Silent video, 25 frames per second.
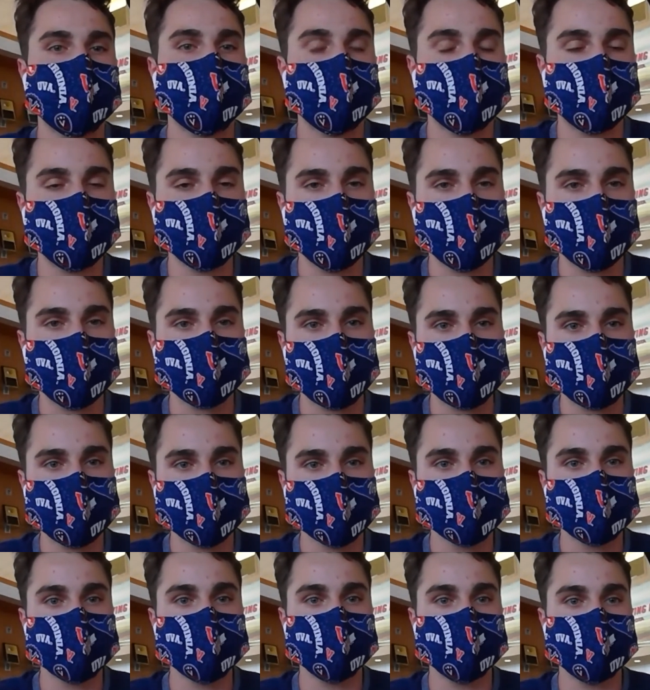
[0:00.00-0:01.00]
I think a lot of
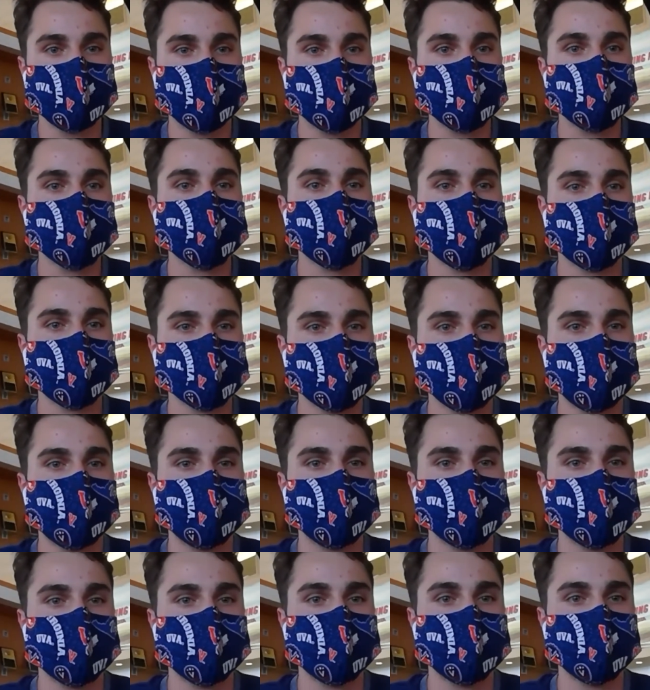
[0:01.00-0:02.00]
people do get bogged
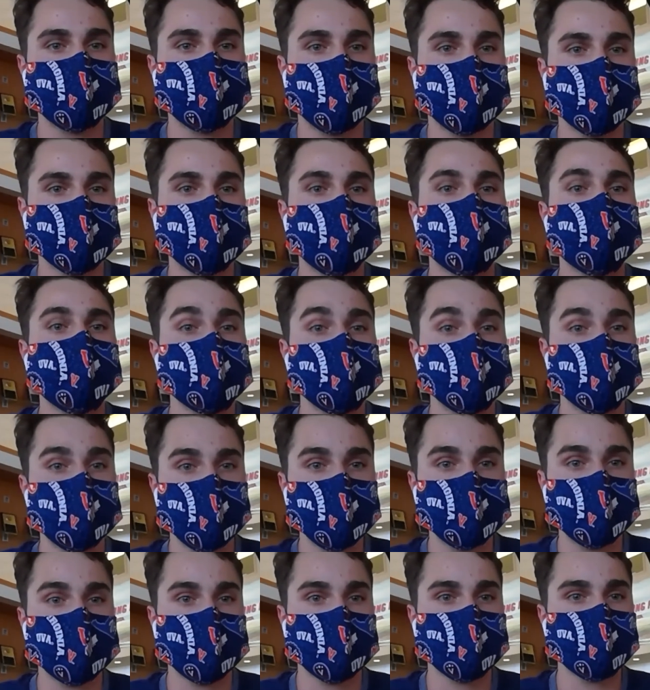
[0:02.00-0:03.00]
down in the
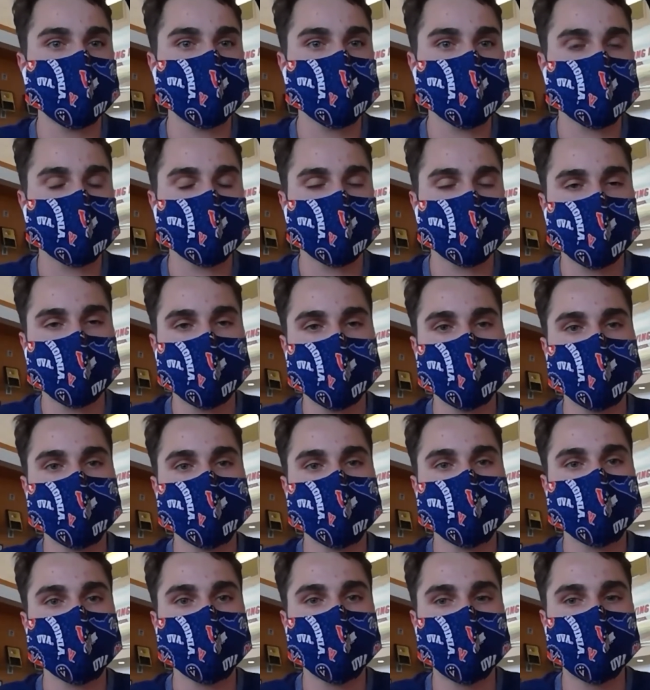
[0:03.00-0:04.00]
details
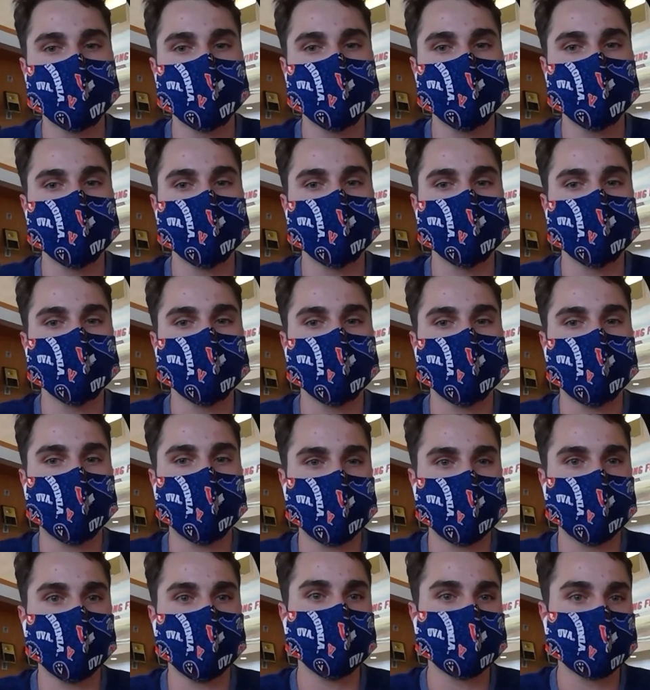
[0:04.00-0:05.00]
of
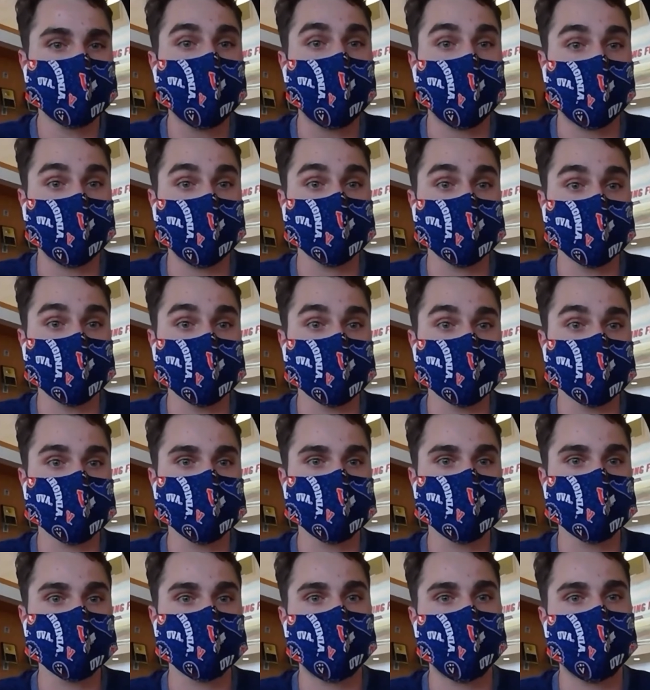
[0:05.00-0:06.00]

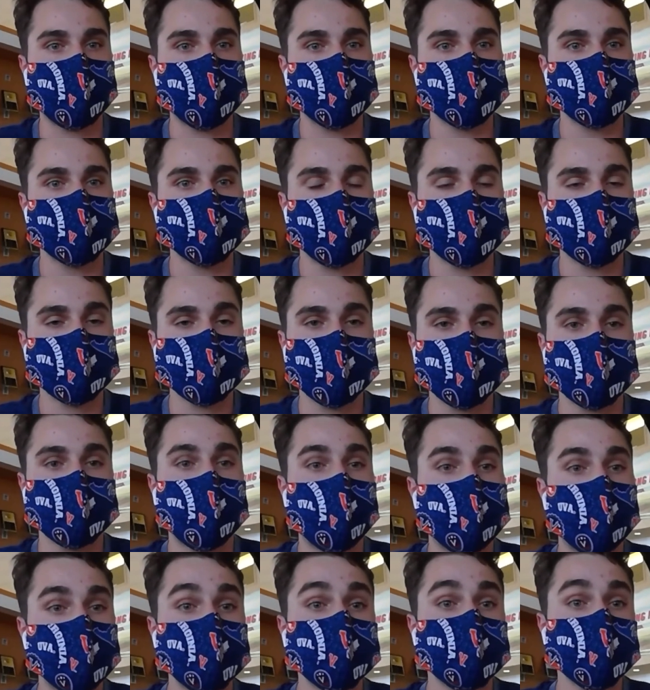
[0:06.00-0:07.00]
cases, and they're
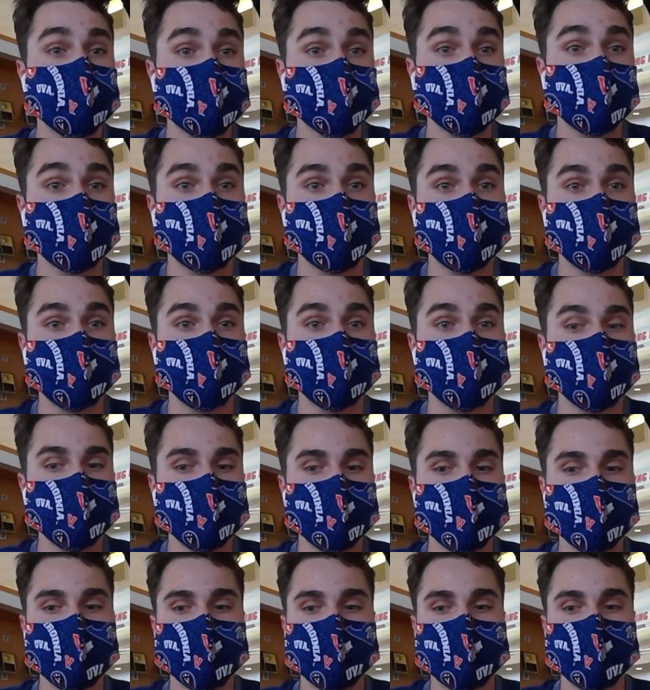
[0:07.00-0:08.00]
like, I need to
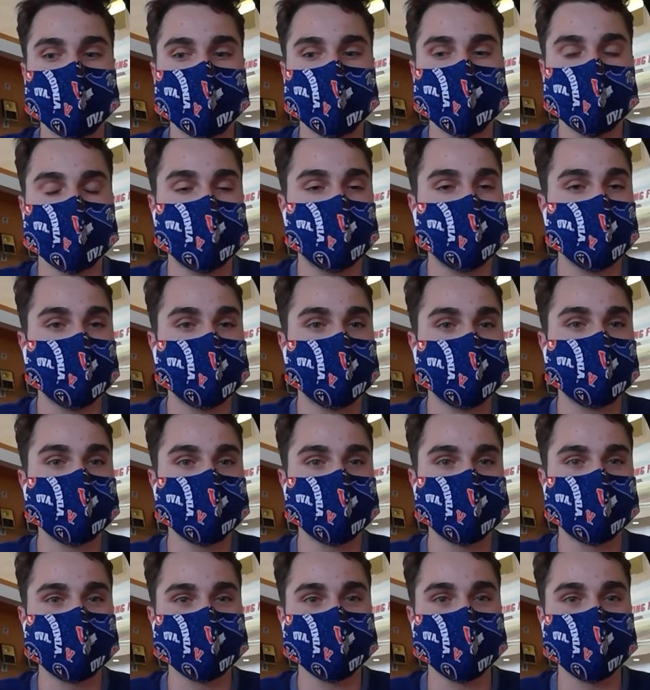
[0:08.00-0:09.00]
study the